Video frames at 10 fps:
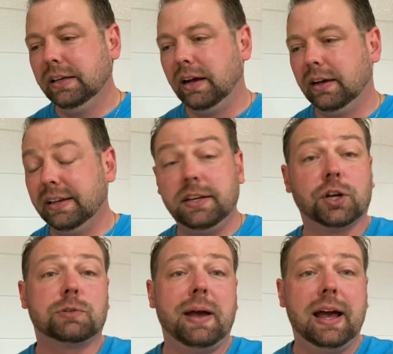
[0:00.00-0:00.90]
uh, in
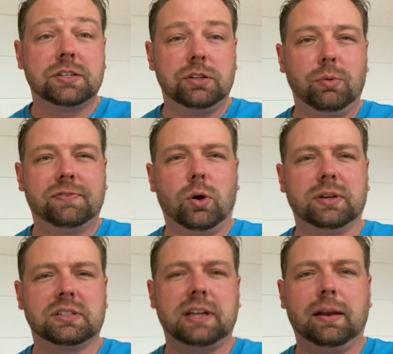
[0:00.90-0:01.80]
years past, you know, we
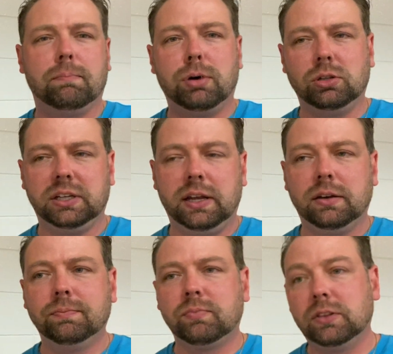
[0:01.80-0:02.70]
focused on
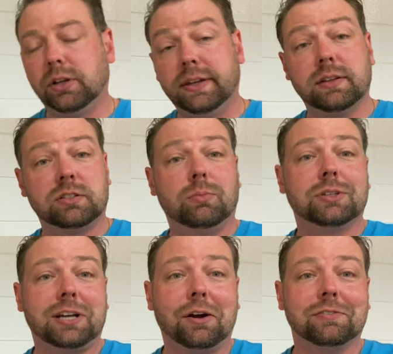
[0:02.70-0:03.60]
bullying, looking at
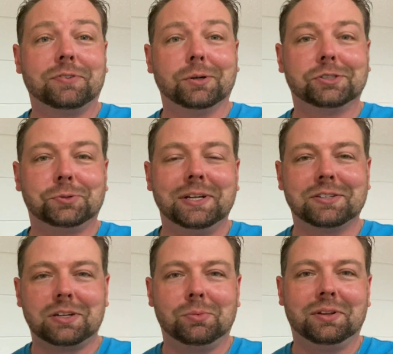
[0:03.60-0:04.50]
someone's heart first, treating
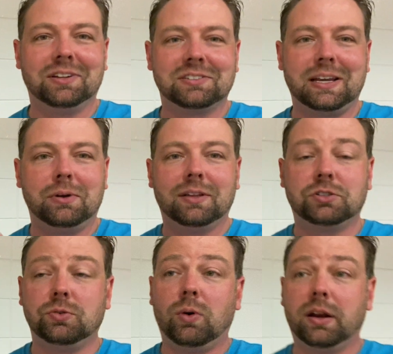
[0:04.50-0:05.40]
someone the same way
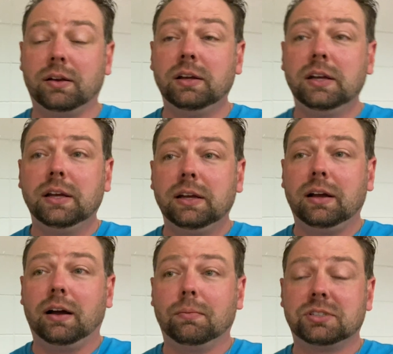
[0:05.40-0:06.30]
that you want to
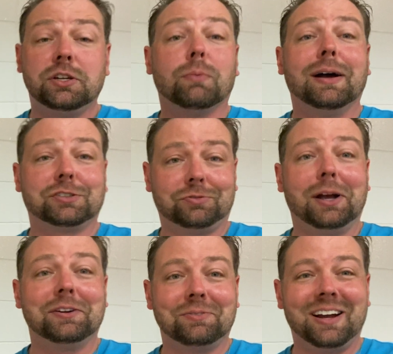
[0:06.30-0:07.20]
um, see your best
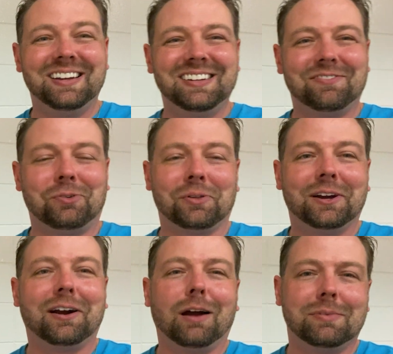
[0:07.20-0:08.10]
friend, right? For
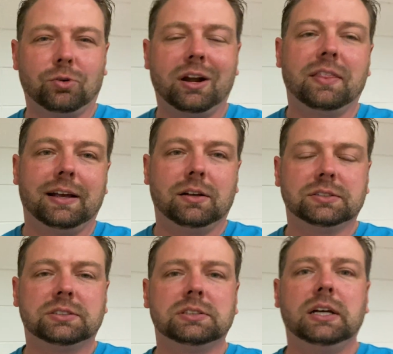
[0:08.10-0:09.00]
their heart before anything
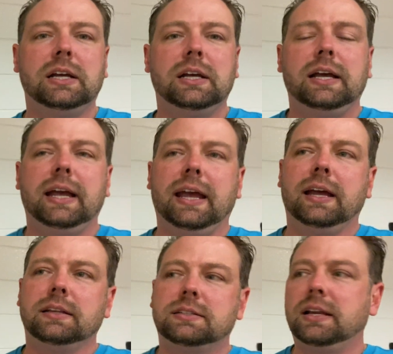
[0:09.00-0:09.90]
else.
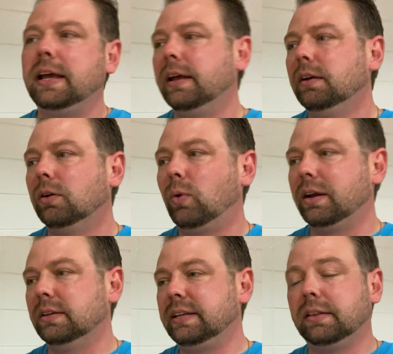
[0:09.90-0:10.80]
And today
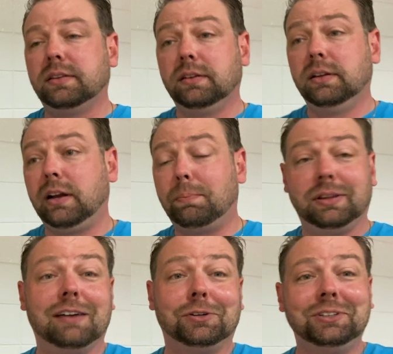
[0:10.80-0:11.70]
wanted to take it up a
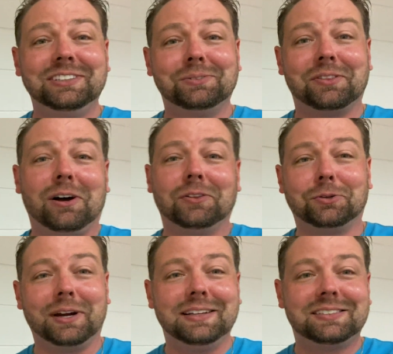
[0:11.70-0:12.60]
level with all the
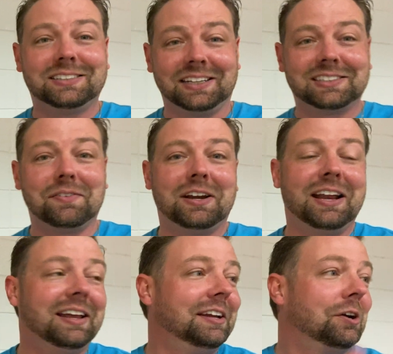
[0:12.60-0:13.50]
grades six, seven, and
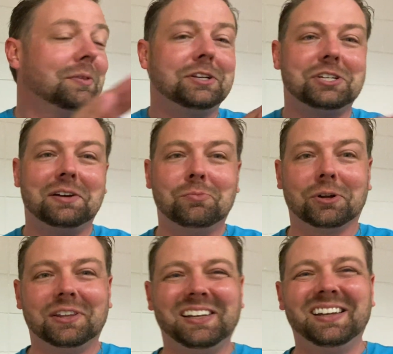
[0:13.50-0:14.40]
eight here in the gym
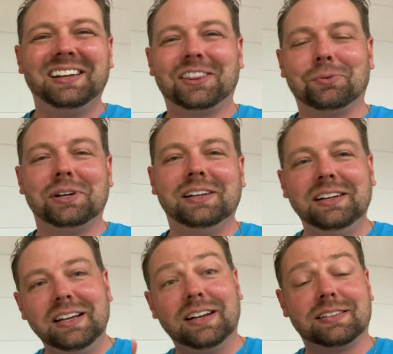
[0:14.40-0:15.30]
where the three
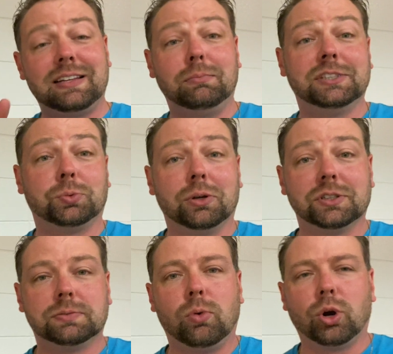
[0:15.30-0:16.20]
assemblies were
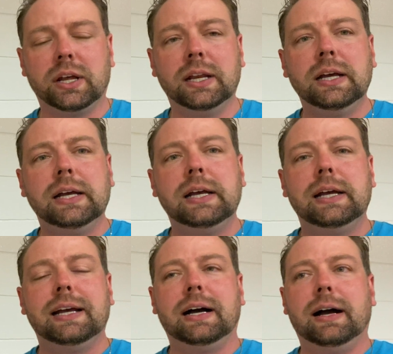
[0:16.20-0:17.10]
this morning.
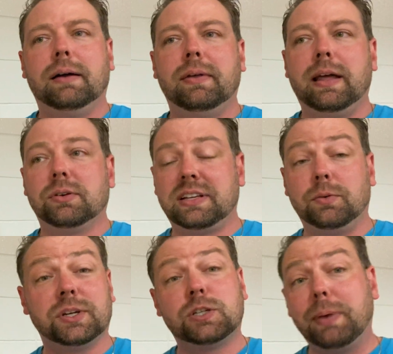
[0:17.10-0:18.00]
Um, and that was
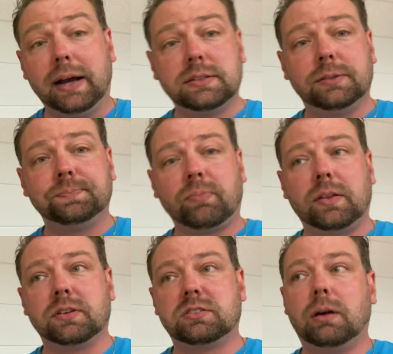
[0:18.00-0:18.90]
on respect.
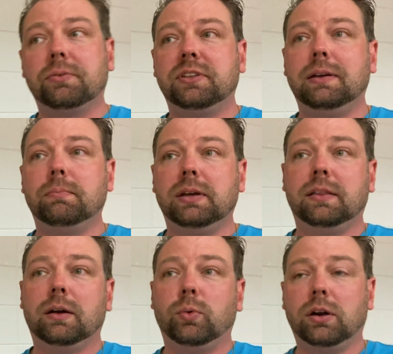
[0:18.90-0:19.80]
The sub theme
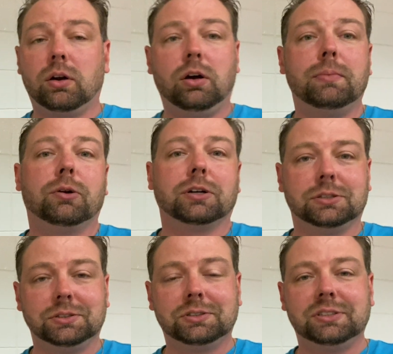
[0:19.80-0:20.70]
being that we are all
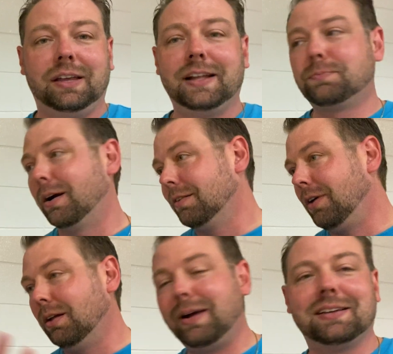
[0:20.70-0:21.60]
miracles. And that's part of
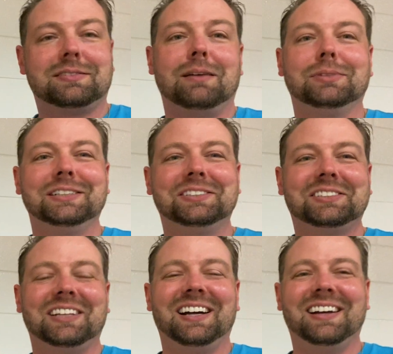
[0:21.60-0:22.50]
all of my
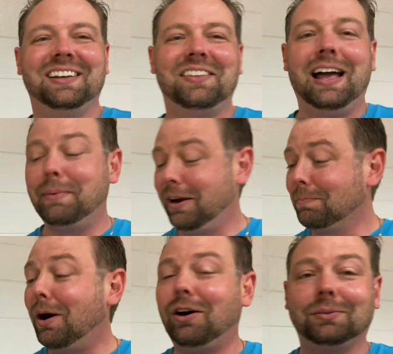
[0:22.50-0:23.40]
assemblies, uh, the M on our
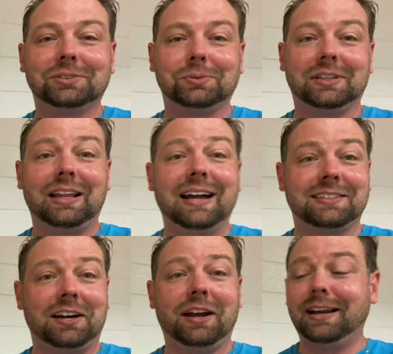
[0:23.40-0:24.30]
palms with the
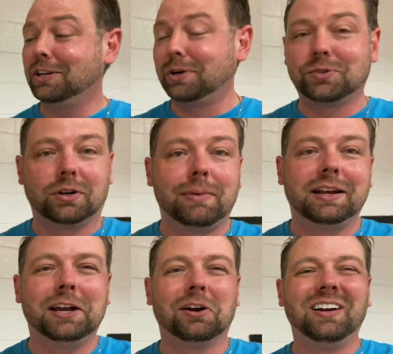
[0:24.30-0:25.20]
lines on our hand. I traced one of mine
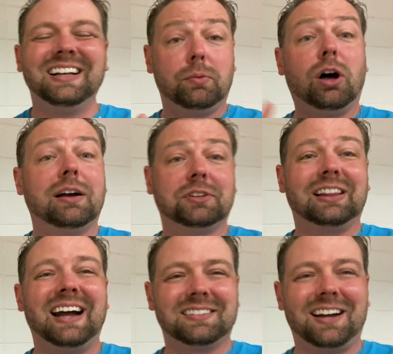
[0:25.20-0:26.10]
here. But we all have with the
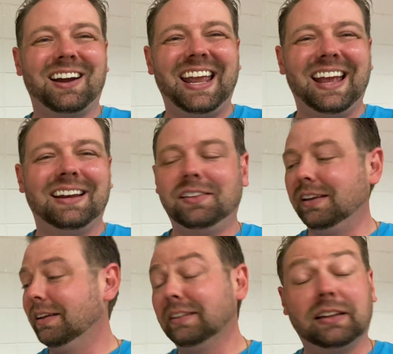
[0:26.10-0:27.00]
lines on our hand,
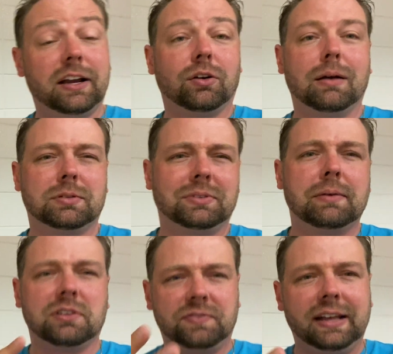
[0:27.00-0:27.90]
the letter M.
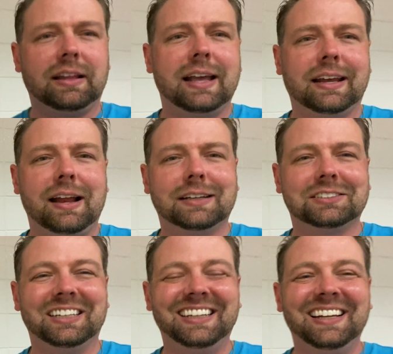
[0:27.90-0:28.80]
Sometimes a faint line
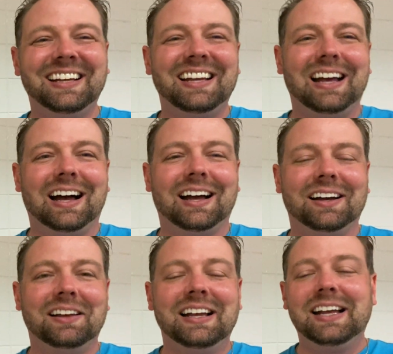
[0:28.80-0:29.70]
connects it
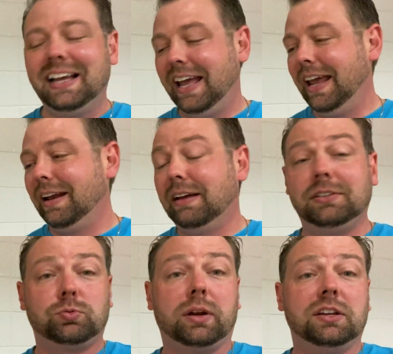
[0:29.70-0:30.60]
uh, and have at
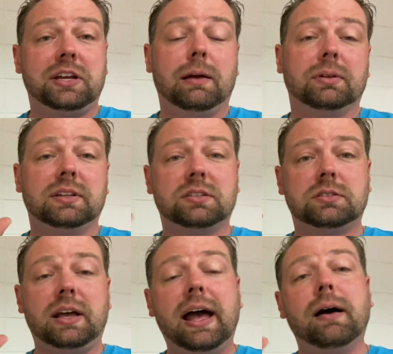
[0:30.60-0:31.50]
least one in each hand. But
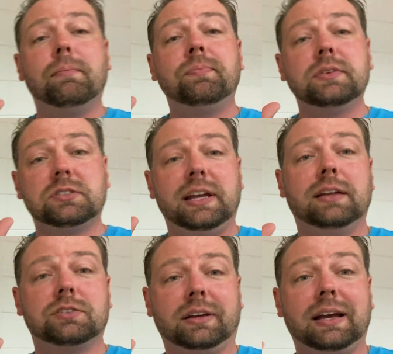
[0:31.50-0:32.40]
this M
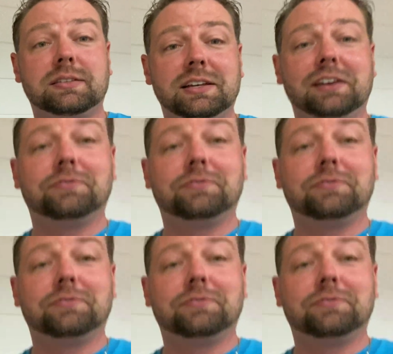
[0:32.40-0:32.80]
stands, like I say,